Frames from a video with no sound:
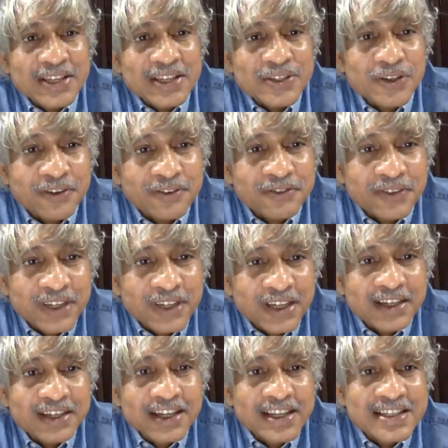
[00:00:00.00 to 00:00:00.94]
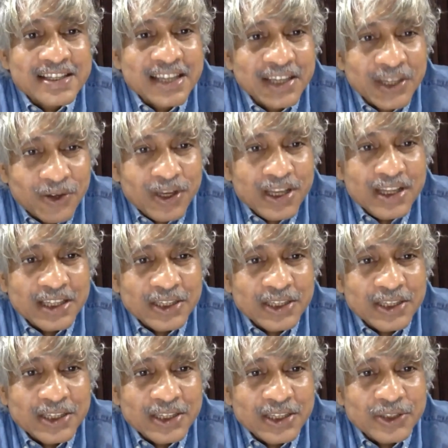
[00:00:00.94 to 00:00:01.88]
of uh, rescheduling the
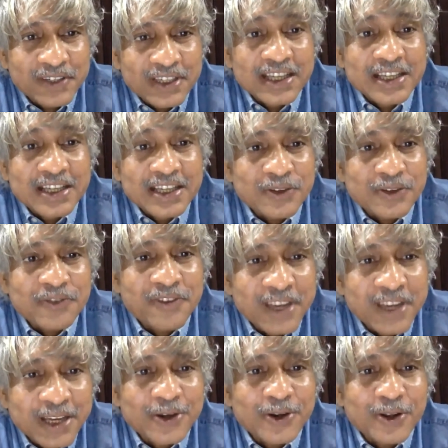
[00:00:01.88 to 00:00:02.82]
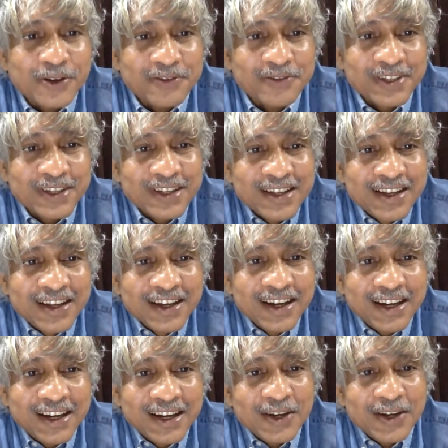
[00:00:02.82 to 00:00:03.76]
job, in case of failure of
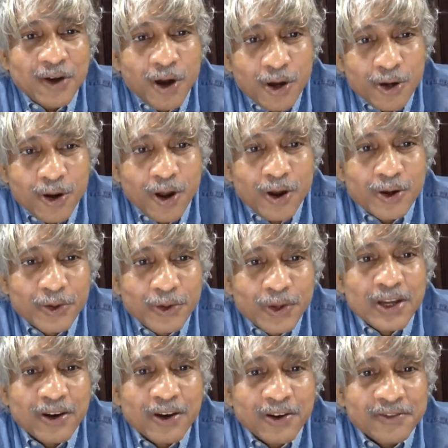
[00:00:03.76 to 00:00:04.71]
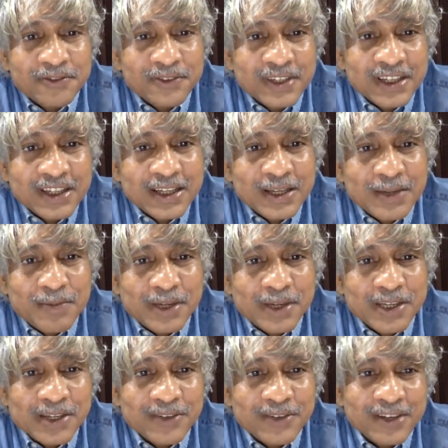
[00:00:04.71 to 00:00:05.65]
uh, or wrongdoing of uh, a
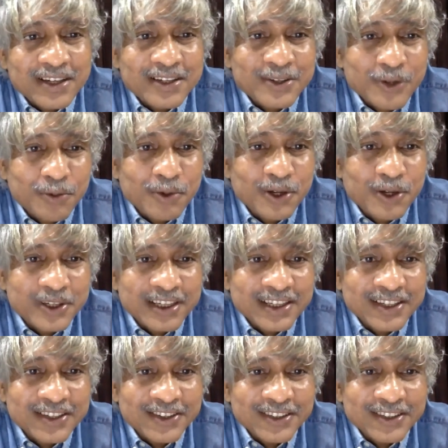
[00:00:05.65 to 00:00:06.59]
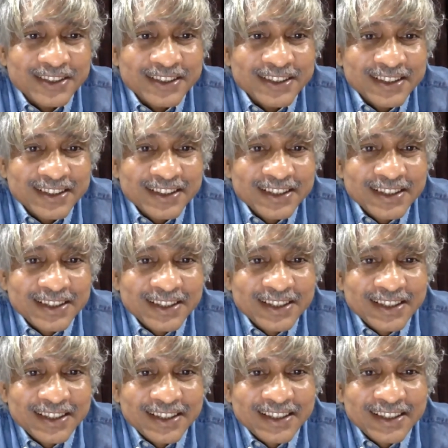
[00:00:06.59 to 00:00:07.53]
particular robot?
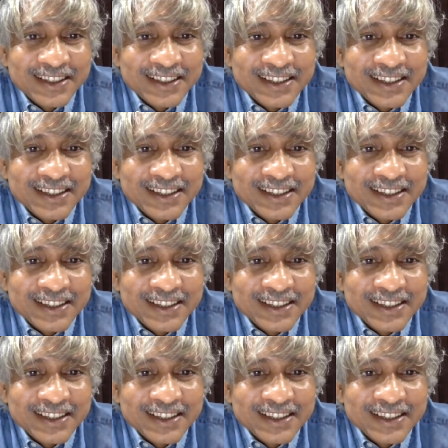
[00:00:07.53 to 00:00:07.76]
So that's